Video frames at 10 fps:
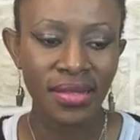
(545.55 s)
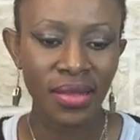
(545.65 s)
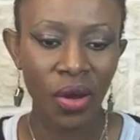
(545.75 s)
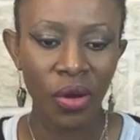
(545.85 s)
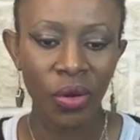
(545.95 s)

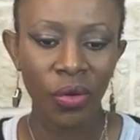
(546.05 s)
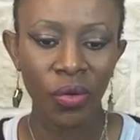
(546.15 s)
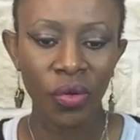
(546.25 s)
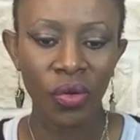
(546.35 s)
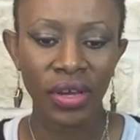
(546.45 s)

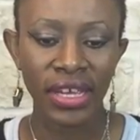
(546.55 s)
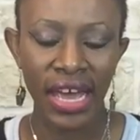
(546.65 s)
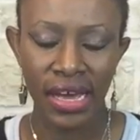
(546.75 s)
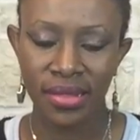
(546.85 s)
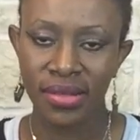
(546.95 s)
So, yeah,
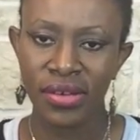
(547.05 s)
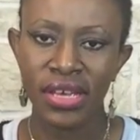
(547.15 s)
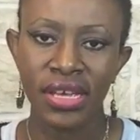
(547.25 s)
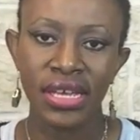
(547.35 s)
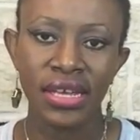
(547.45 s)
so
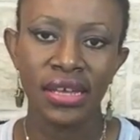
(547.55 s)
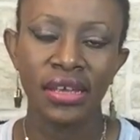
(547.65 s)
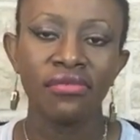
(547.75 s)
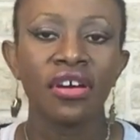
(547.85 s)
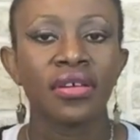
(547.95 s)

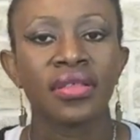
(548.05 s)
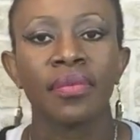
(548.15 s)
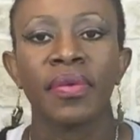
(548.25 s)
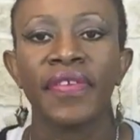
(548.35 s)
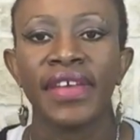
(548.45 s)
he rocks
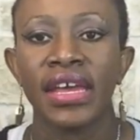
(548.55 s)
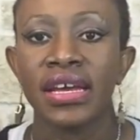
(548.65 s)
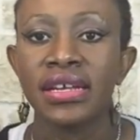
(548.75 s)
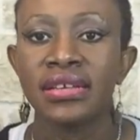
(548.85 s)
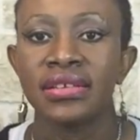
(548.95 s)
up at the
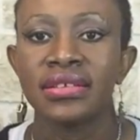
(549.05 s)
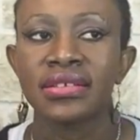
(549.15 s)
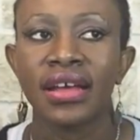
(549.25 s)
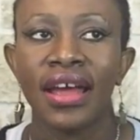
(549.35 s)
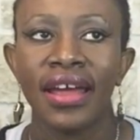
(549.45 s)
end
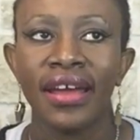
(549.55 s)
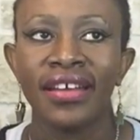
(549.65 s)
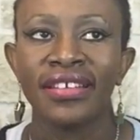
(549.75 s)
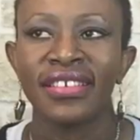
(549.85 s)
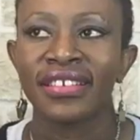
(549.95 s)

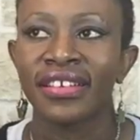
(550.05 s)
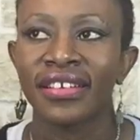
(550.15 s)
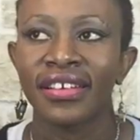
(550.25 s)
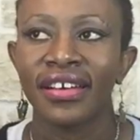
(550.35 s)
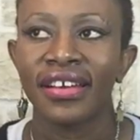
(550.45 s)
and
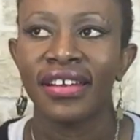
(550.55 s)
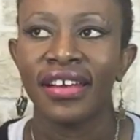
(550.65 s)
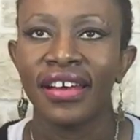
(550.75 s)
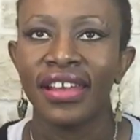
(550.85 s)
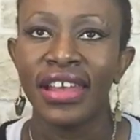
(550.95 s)

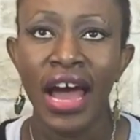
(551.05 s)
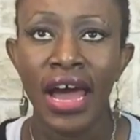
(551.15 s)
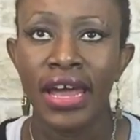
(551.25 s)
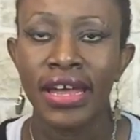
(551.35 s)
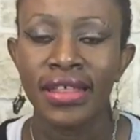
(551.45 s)

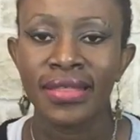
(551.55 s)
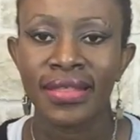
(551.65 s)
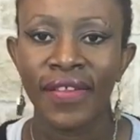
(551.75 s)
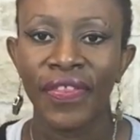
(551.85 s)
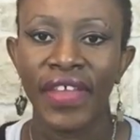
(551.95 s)
lies
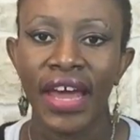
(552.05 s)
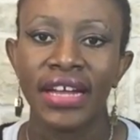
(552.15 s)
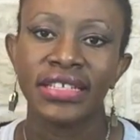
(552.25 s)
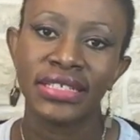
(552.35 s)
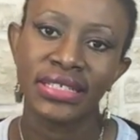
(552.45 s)
that
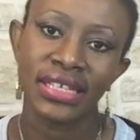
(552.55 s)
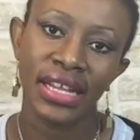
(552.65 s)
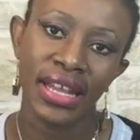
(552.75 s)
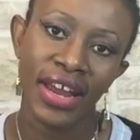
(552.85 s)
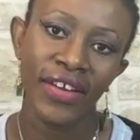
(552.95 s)

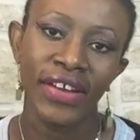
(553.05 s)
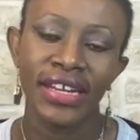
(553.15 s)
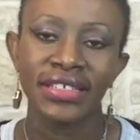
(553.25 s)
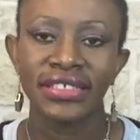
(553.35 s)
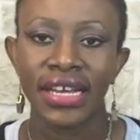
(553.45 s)
Clary
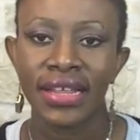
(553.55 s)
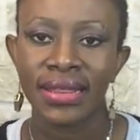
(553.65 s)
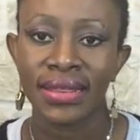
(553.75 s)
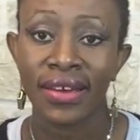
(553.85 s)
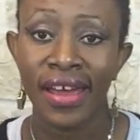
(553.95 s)
and Jace
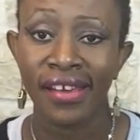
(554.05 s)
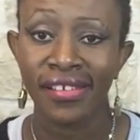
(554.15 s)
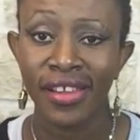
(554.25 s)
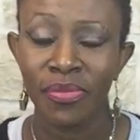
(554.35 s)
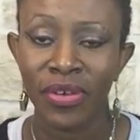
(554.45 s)
are
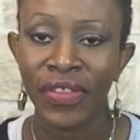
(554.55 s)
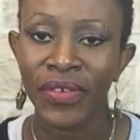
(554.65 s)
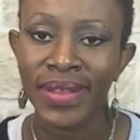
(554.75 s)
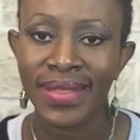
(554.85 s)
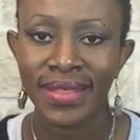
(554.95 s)
actually brother
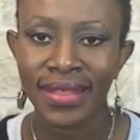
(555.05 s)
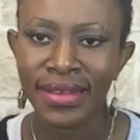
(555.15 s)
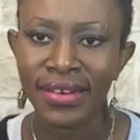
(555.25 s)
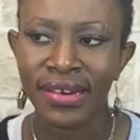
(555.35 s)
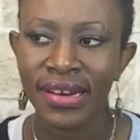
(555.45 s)
and
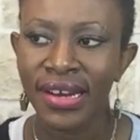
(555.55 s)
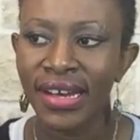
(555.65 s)
sister,